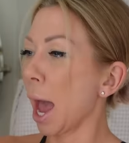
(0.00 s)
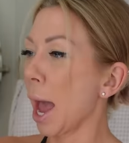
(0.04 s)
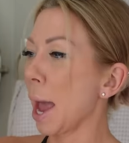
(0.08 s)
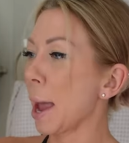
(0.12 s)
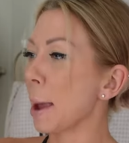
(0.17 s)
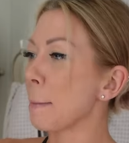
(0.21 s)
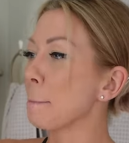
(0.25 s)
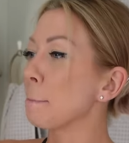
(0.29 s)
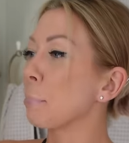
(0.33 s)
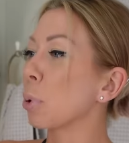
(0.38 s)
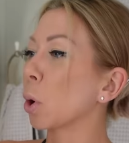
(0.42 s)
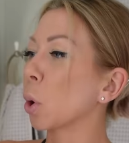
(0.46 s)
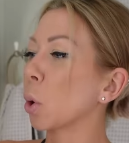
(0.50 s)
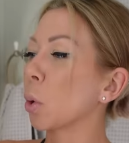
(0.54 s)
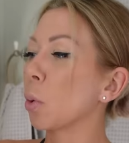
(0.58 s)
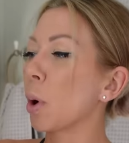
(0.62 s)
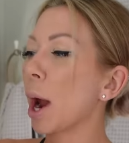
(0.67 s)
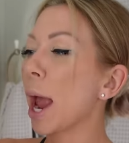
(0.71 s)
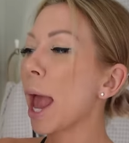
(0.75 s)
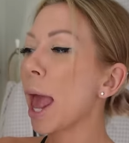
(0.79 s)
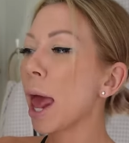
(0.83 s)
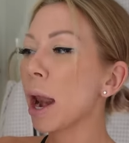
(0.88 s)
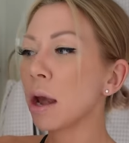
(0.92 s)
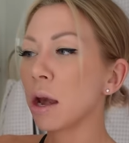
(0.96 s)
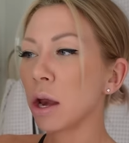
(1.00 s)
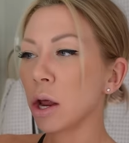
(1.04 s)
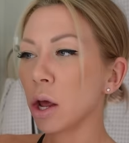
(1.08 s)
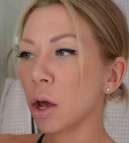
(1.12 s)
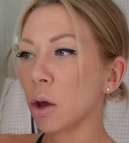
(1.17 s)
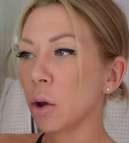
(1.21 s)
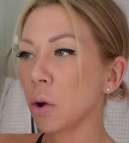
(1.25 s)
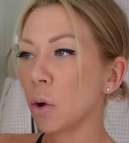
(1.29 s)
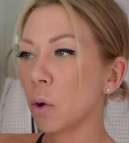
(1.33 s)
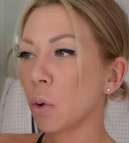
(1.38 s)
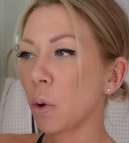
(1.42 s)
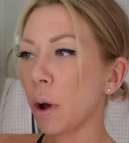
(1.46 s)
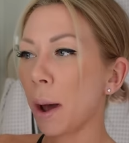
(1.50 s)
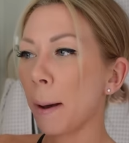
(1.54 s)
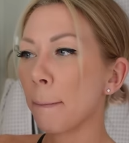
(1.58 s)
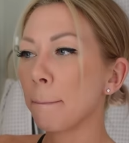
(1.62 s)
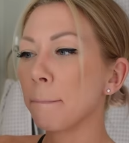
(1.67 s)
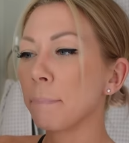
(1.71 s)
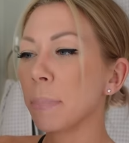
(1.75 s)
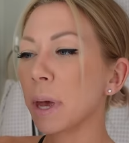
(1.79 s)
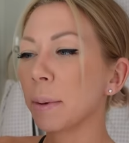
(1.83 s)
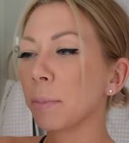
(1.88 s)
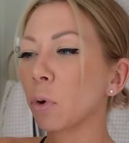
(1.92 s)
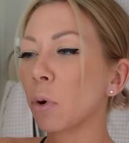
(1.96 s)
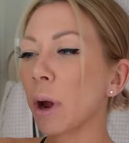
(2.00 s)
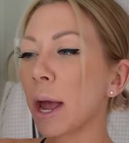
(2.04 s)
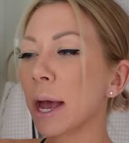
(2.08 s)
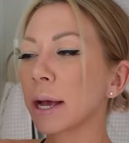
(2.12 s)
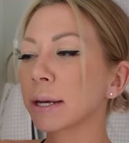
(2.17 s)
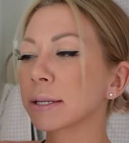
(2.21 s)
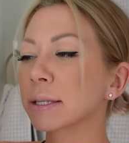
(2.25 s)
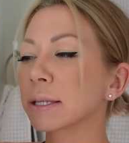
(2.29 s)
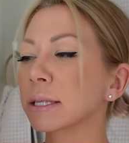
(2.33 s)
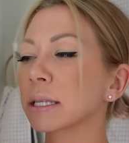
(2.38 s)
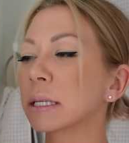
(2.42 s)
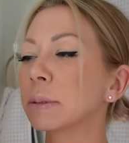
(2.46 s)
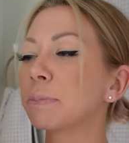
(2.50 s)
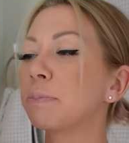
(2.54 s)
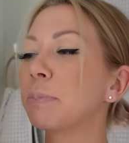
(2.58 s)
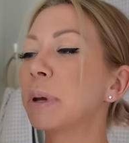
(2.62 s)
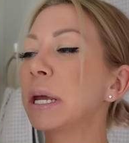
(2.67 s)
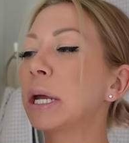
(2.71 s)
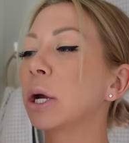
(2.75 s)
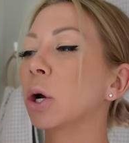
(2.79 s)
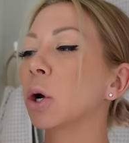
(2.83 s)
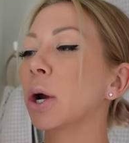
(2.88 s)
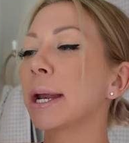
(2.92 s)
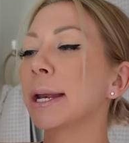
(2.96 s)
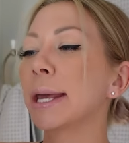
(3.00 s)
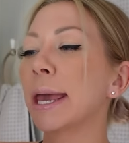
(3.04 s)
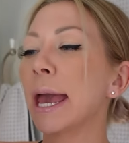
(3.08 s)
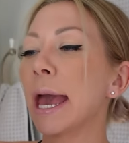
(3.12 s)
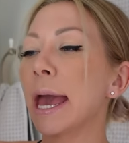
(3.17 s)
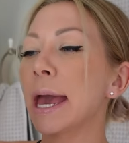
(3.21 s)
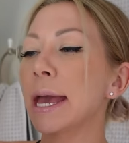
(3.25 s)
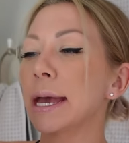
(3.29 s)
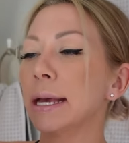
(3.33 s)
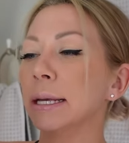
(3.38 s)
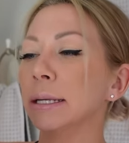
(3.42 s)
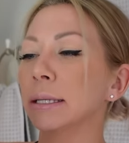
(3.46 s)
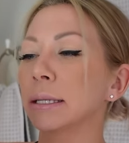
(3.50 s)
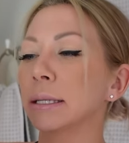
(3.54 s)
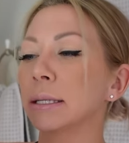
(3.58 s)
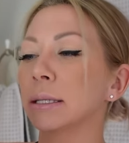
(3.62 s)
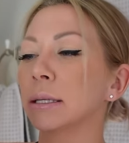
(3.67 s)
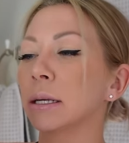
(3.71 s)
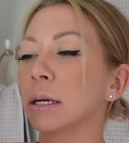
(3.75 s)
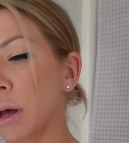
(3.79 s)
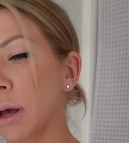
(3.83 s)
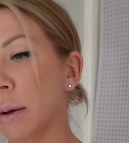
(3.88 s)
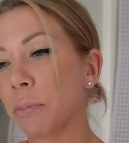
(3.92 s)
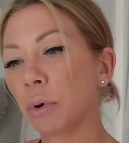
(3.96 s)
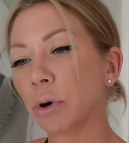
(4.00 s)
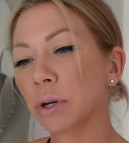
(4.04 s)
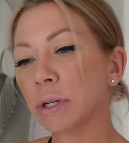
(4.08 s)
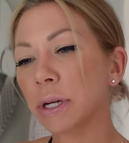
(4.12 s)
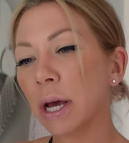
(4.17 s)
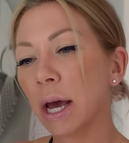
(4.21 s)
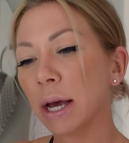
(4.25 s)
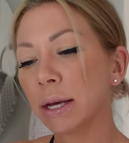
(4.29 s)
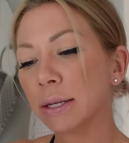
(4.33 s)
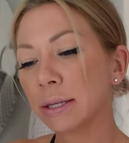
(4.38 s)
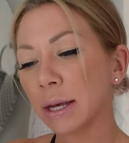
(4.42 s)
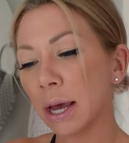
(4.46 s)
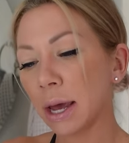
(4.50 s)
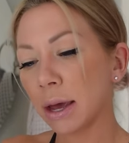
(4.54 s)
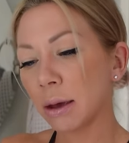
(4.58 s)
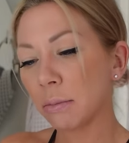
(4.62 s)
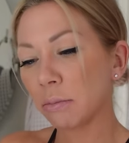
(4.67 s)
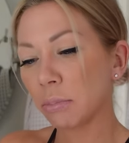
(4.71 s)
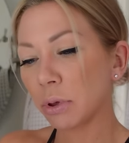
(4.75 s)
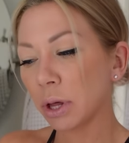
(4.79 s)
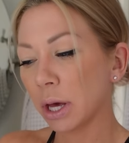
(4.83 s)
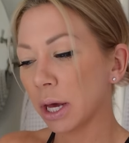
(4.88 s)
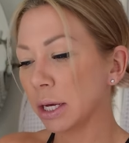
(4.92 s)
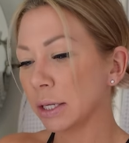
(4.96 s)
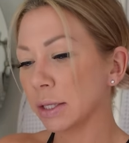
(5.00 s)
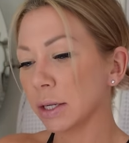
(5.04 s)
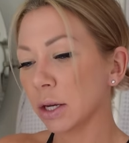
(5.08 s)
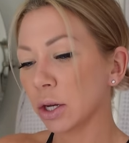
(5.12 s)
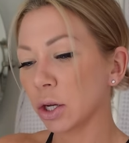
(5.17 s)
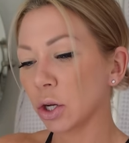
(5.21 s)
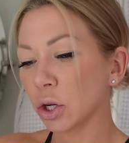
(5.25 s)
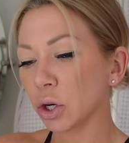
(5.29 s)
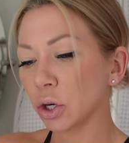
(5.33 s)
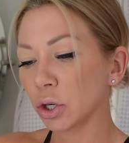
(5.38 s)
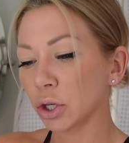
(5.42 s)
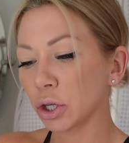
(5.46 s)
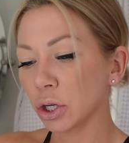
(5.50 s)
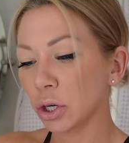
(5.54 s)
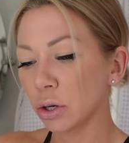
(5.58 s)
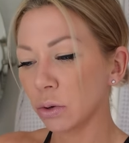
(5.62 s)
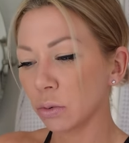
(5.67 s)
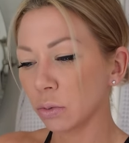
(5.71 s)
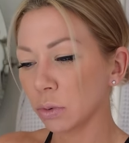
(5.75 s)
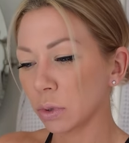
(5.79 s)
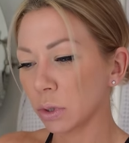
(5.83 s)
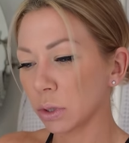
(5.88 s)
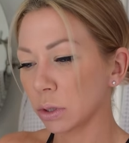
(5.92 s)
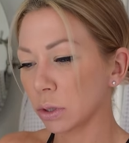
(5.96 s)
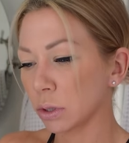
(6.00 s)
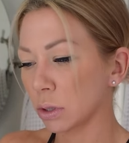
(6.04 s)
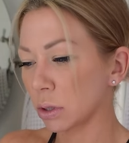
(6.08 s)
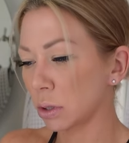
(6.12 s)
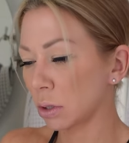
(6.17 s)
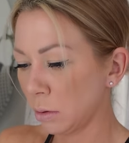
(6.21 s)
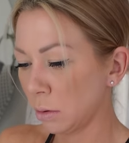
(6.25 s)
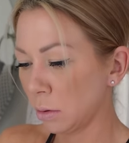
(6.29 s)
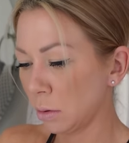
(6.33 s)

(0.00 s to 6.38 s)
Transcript: a brand new Memorex speaker and case. It protects and plays your tunes.